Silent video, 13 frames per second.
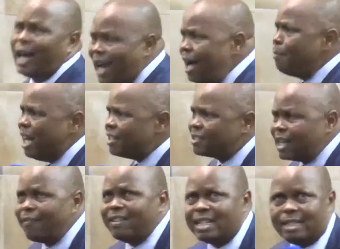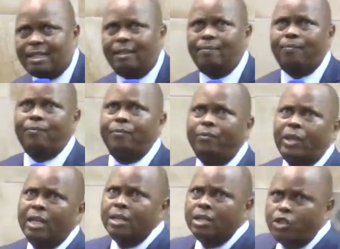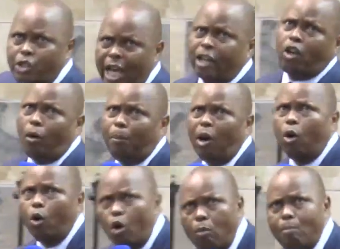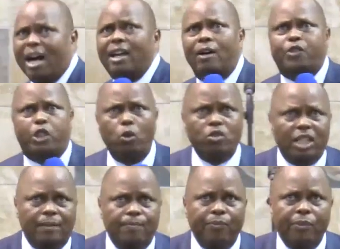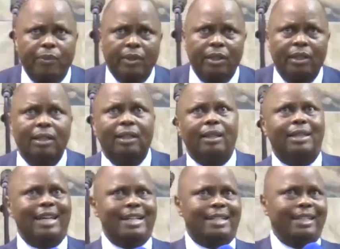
are my servant, Jacob, whom I have chosen, the